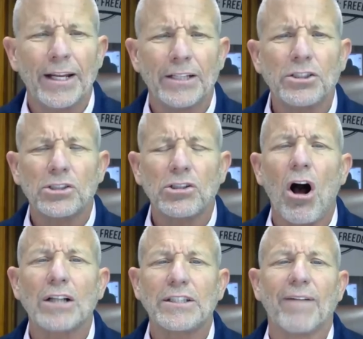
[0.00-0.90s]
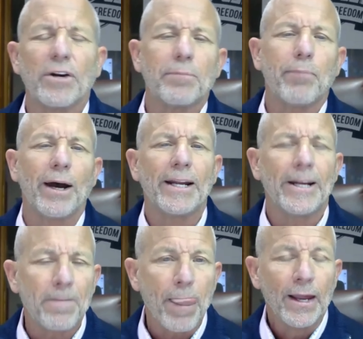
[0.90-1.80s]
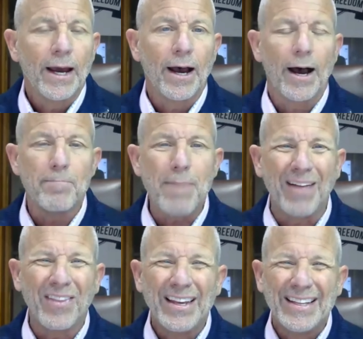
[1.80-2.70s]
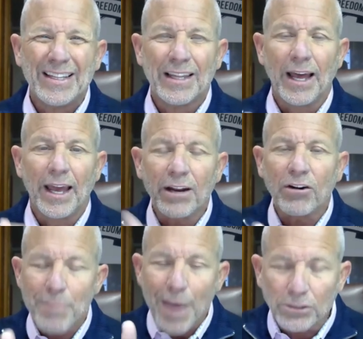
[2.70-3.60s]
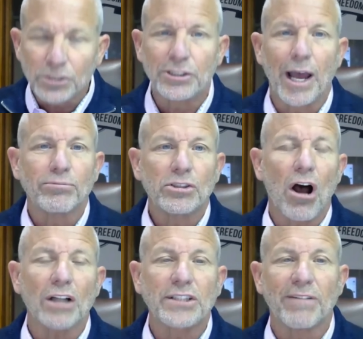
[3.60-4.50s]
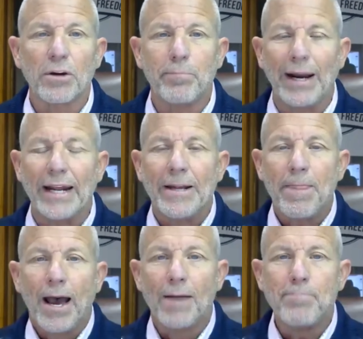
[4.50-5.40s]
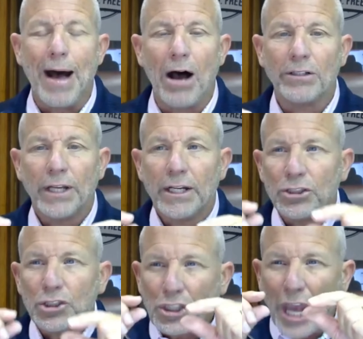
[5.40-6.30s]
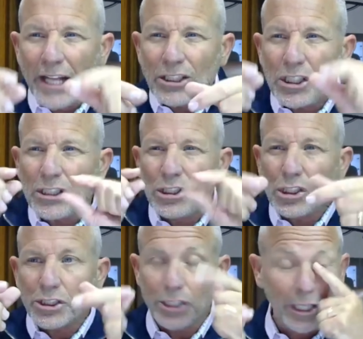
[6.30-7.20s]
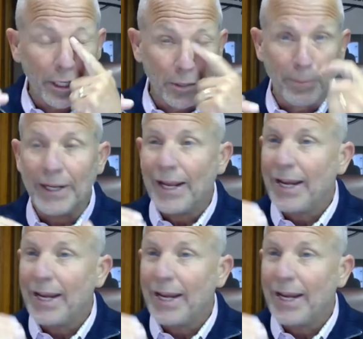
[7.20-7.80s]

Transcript: and, and just talk to everybody uh, about incremental steps. Talk to everybody about changing just a little bit.